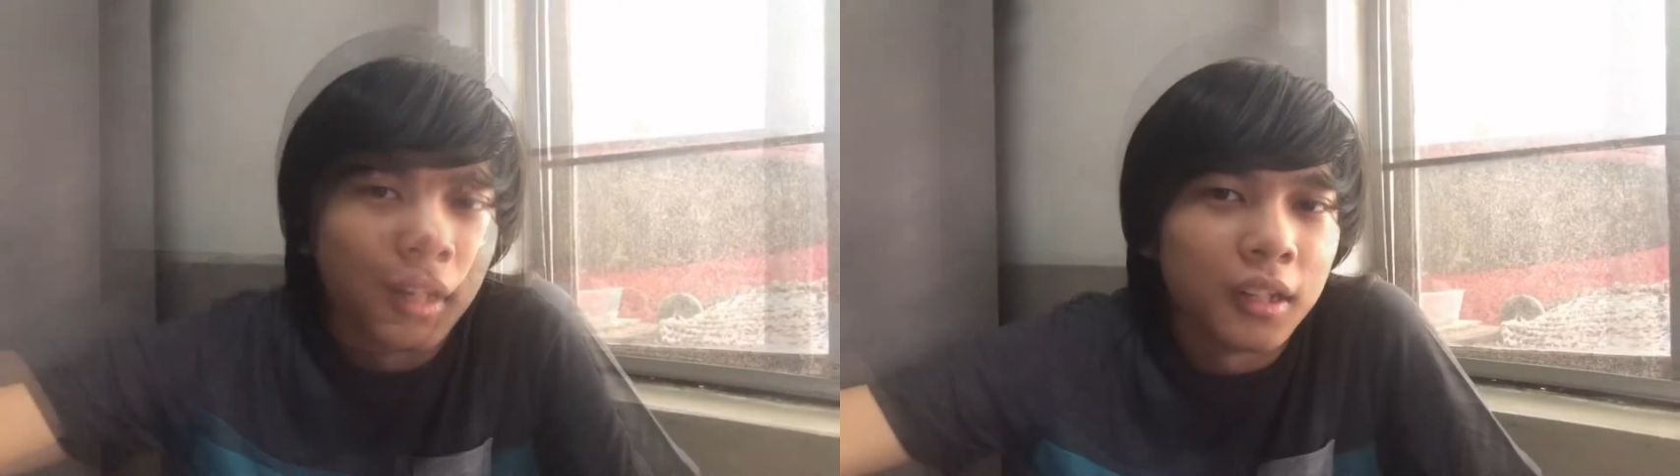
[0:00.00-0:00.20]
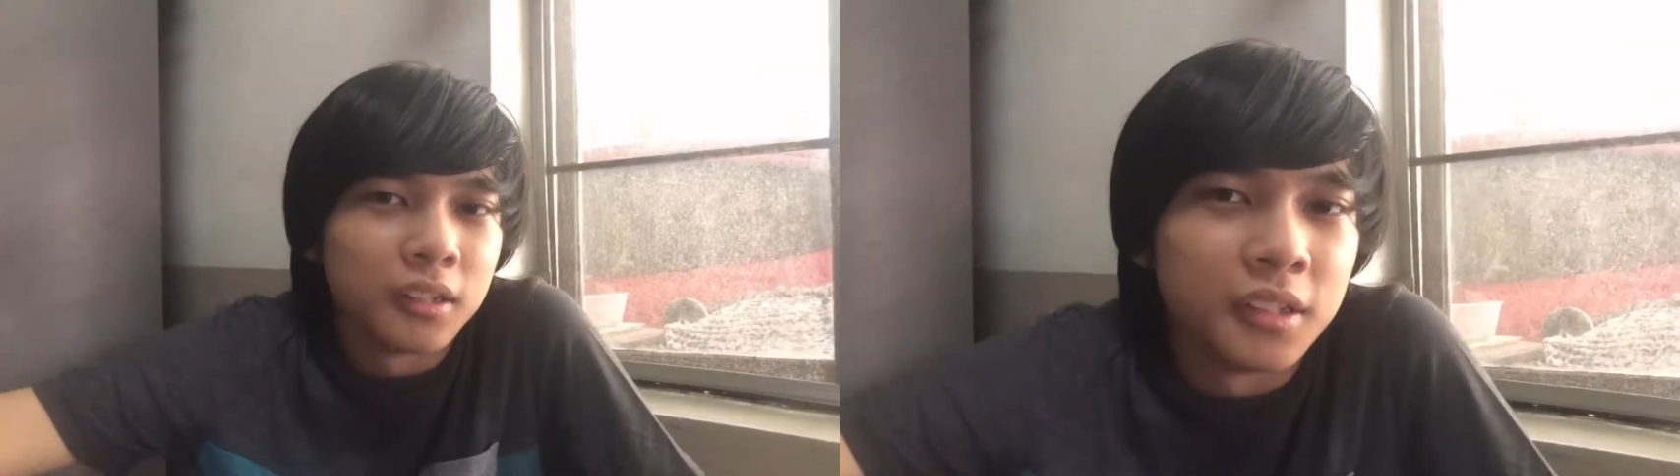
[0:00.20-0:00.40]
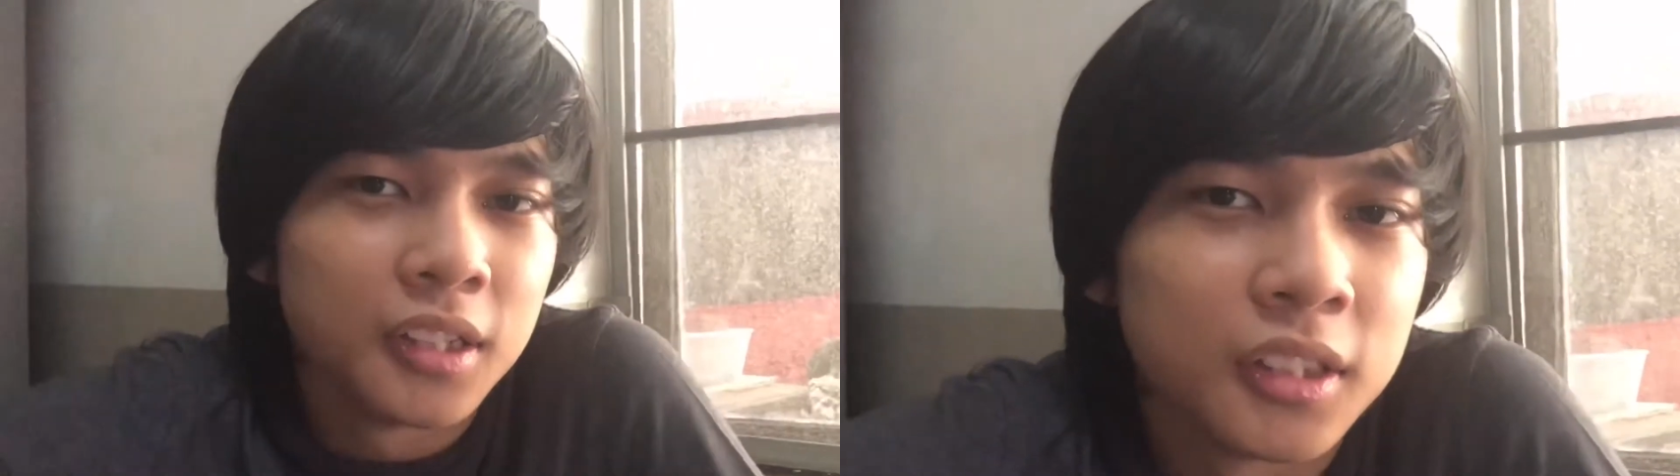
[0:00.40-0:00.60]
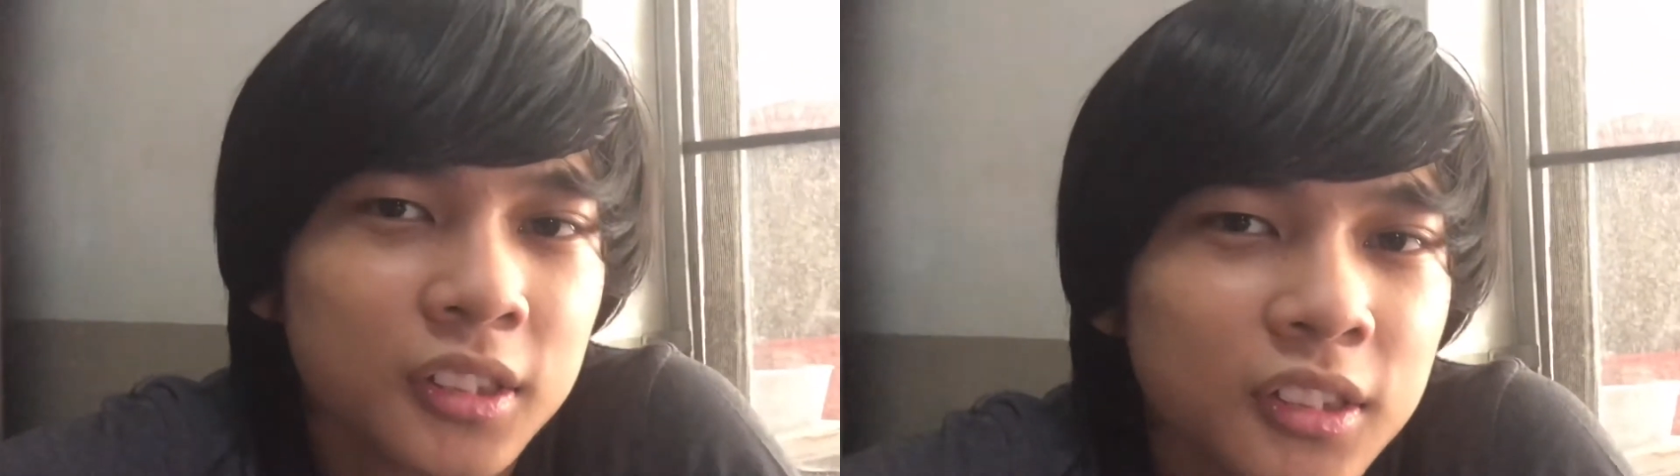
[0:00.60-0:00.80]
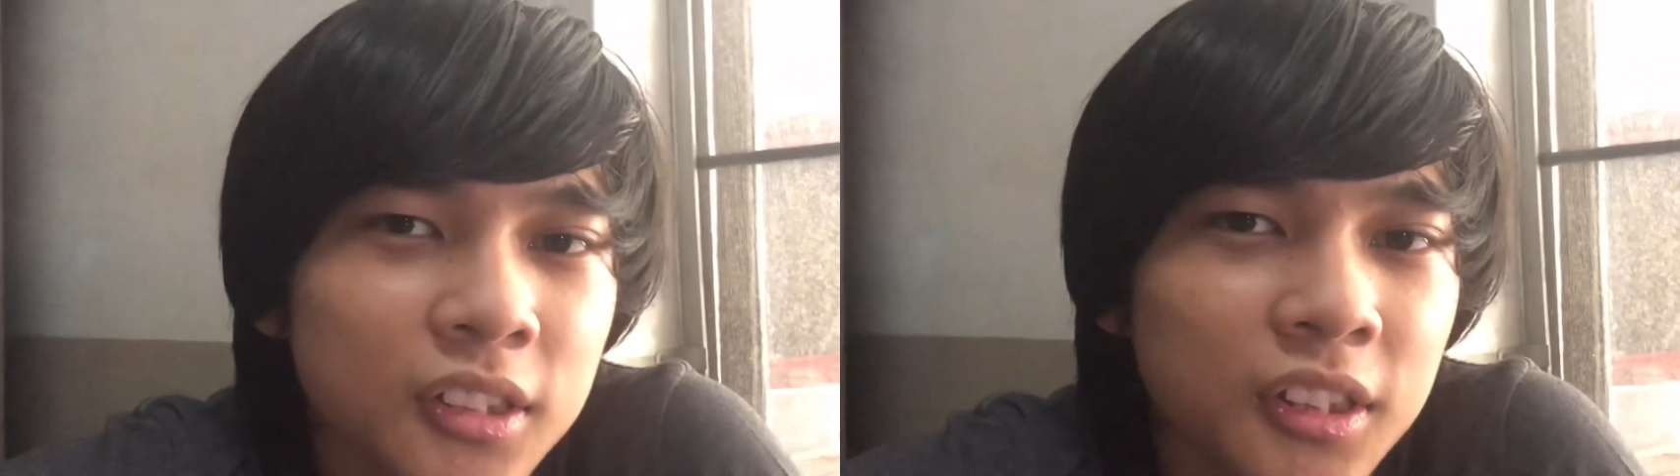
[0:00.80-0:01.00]
And
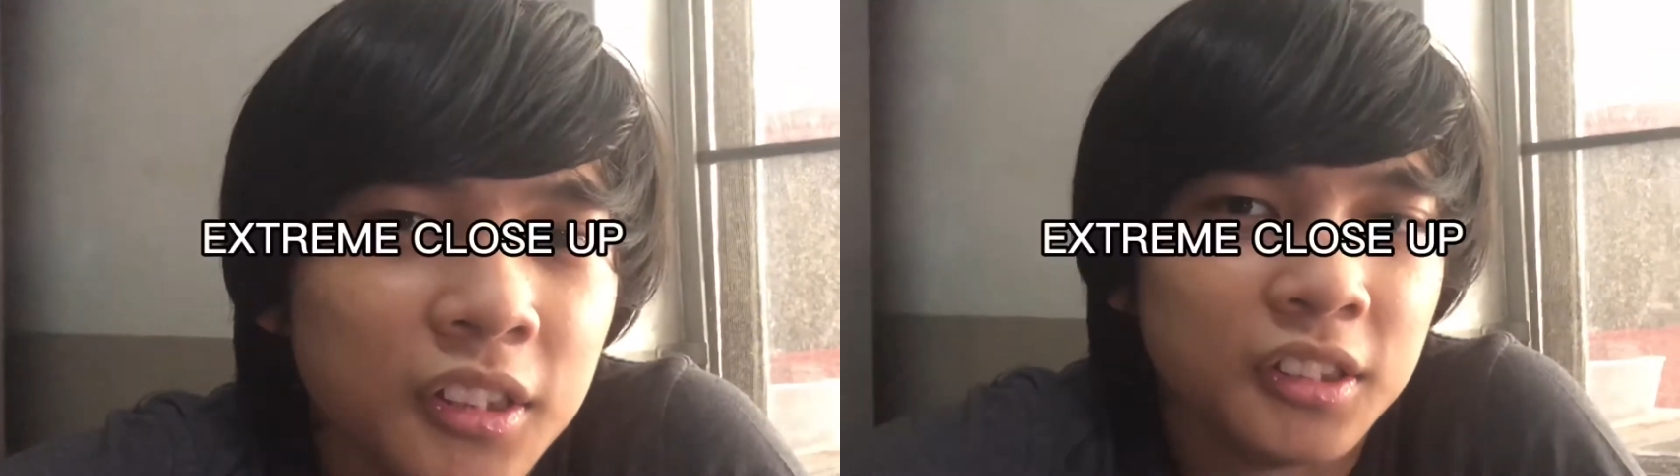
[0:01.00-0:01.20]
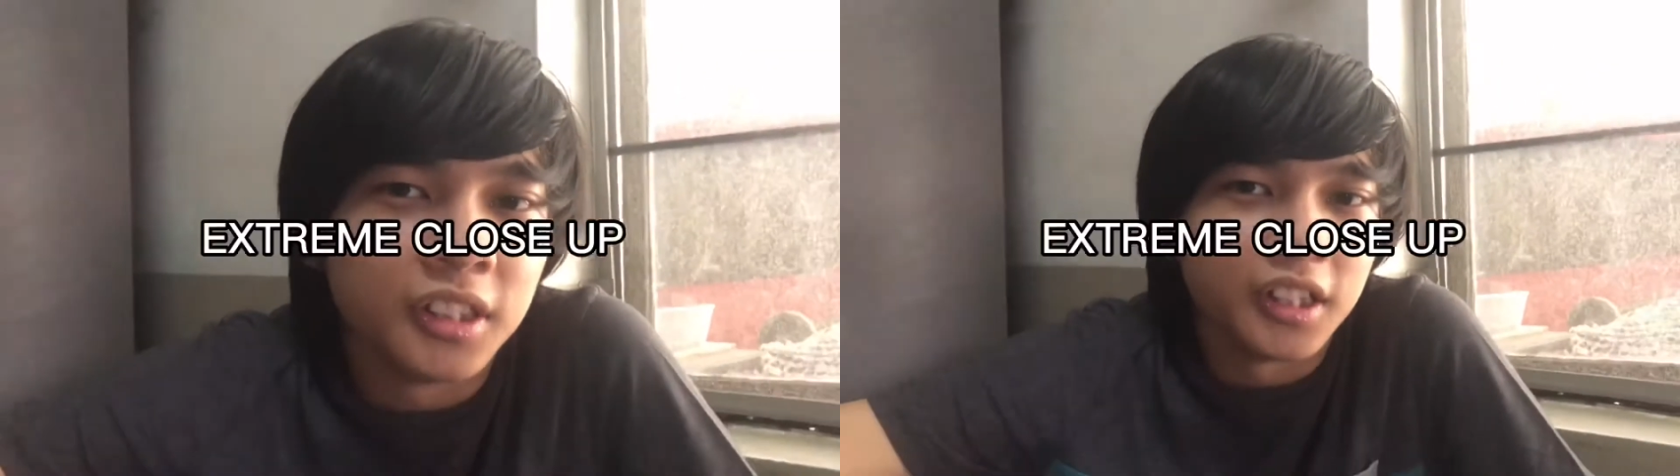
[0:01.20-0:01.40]
this is the